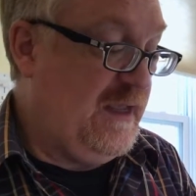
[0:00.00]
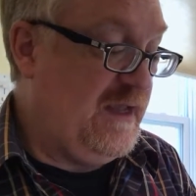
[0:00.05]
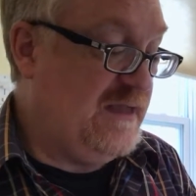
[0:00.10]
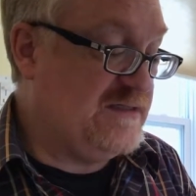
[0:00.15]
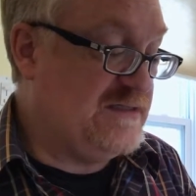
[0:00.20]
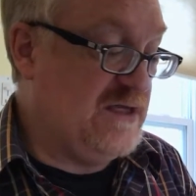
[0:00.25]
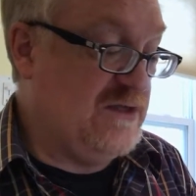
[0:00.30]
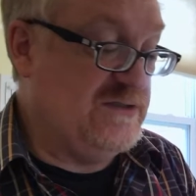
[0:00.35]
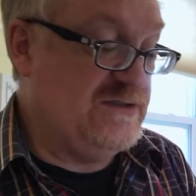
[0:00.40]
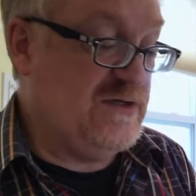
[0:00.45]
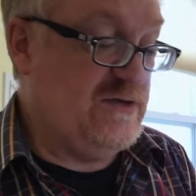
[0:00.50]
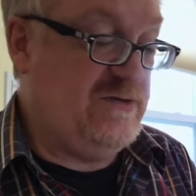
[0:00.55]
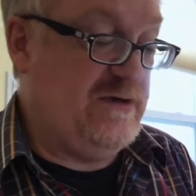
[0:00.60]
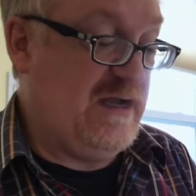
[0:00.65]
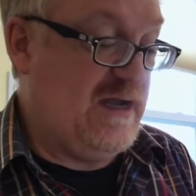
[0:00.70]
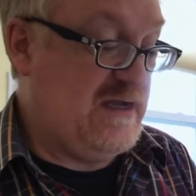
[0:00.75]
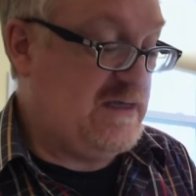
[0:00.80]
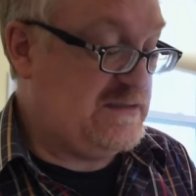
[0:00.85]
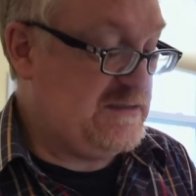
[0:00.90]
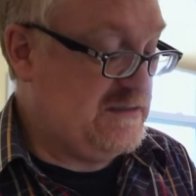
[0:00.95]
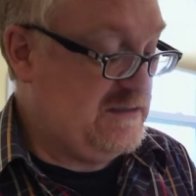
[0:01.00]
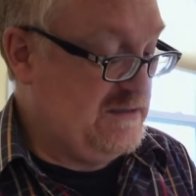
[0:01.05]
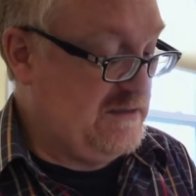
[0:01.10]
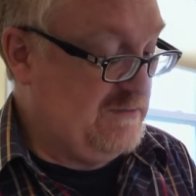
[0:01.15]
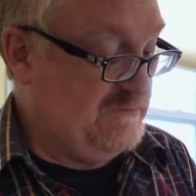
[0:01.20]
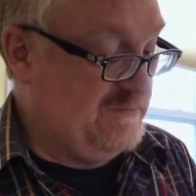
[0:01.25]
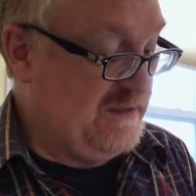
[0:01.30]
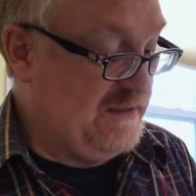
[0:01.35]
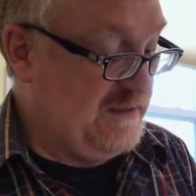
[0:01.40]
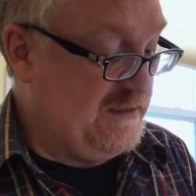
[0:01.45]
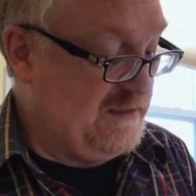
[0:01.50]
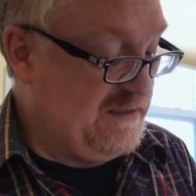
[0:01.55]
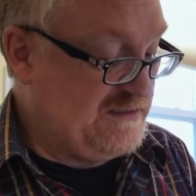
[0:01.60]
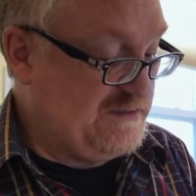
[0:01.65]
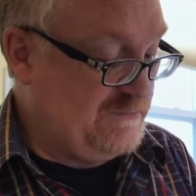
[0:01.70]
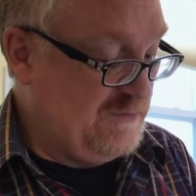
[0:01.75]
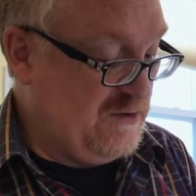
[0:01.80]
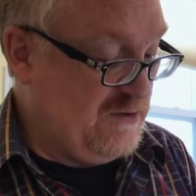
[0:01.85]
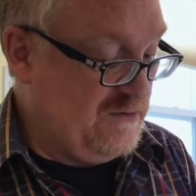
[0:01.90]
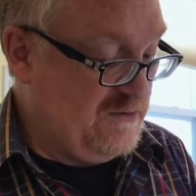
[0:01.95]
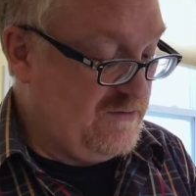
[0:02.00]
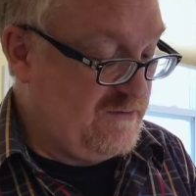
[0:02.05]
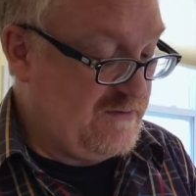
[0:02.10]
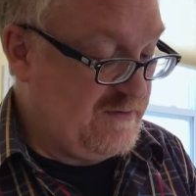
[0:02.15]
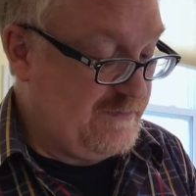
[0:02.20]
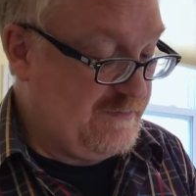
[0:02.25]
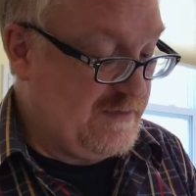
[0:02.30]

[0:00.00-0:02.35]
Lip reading: It's also not completely smooth.